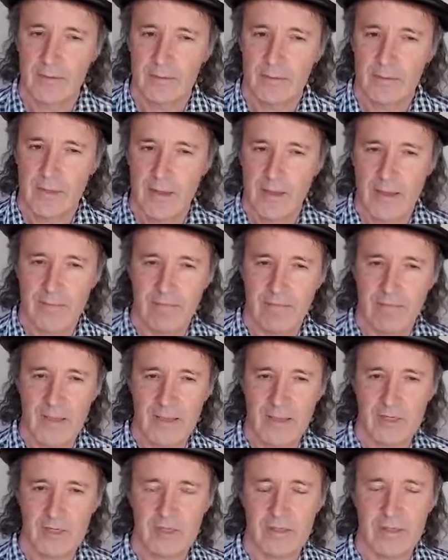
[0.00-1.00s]
Now
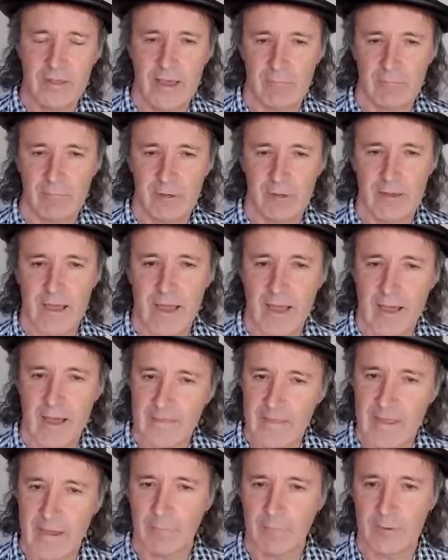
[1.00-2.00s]
imagine how
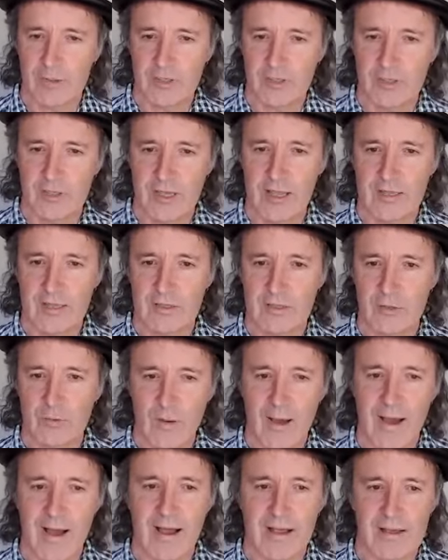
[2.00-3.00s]
that would sound to
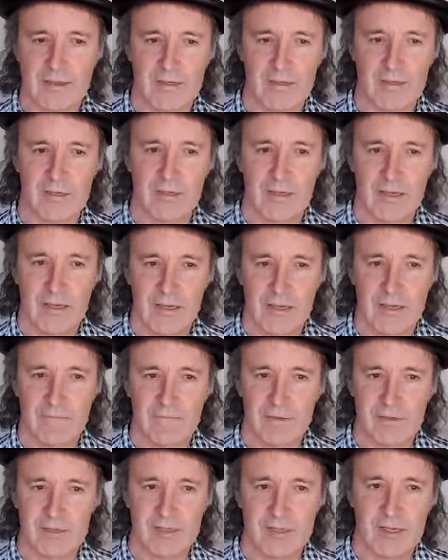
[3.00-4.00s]
us
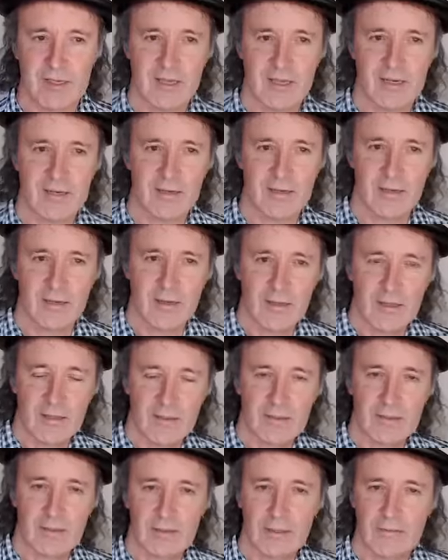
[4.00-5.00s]
if it said,
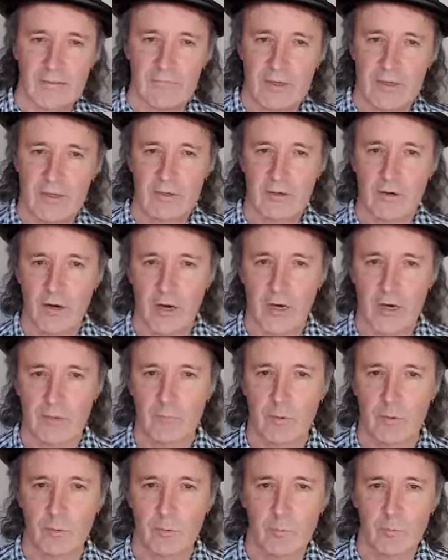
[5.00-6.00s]
"The living God
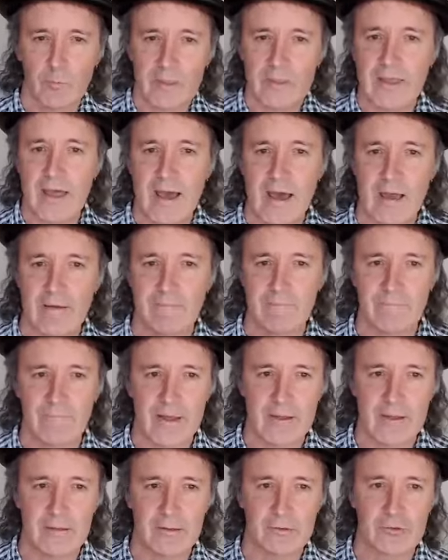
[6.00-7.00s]
will without
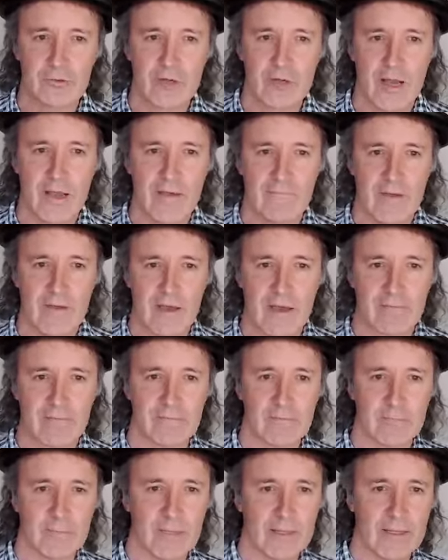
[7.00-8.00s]
fail drive out
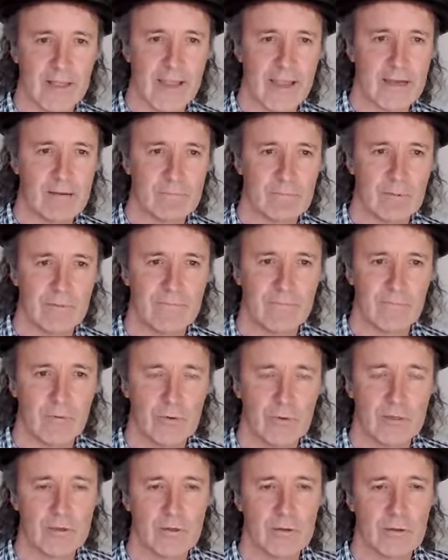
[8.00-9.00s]
from the land
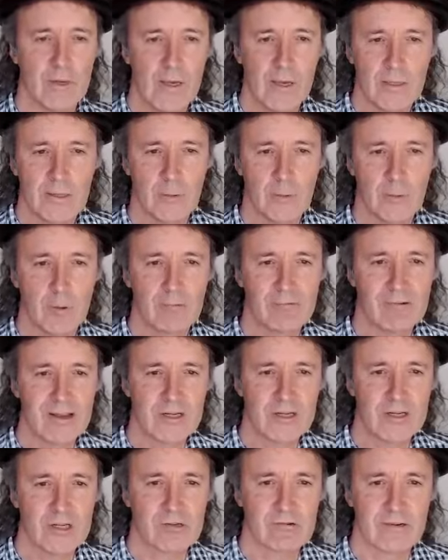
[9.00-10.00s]
before you the
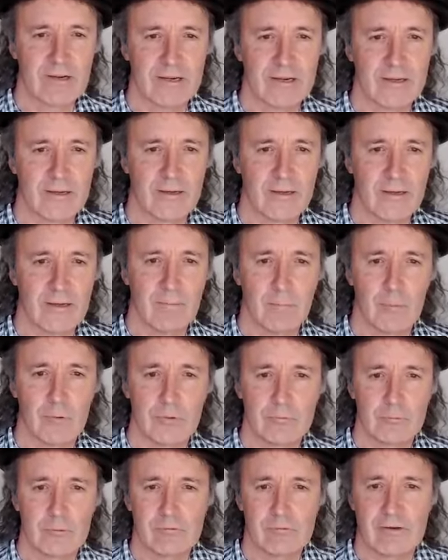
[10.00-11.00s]
Wurundjeri,
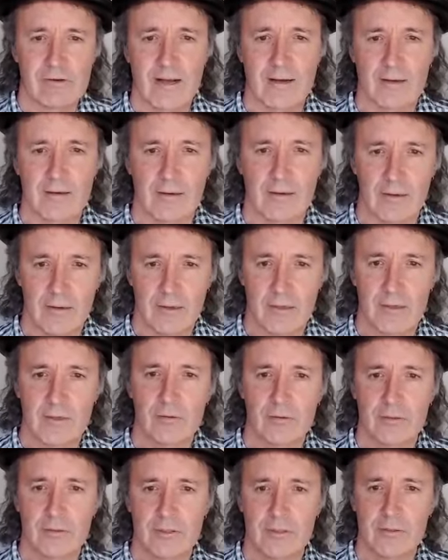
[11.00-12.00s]
Boonwurrung,
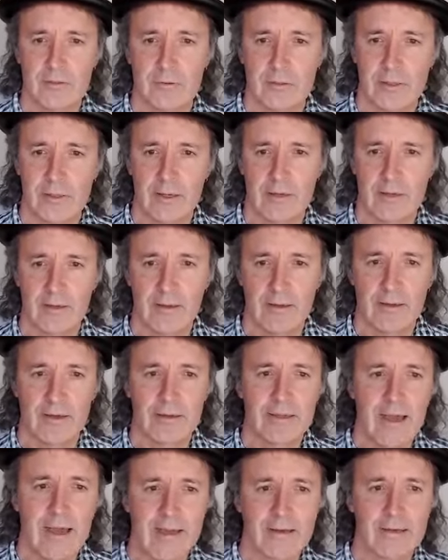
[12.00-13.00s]
Yorta Yorta,
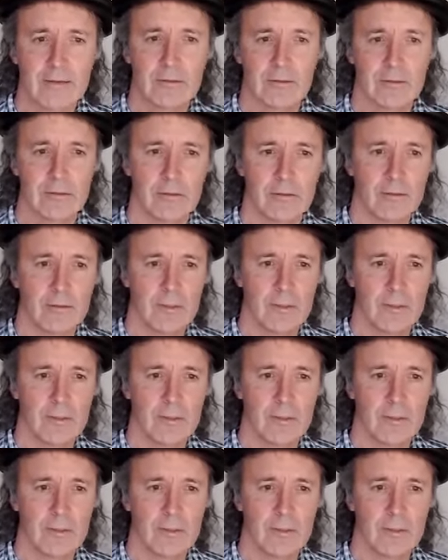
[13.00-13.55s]
Gadigal,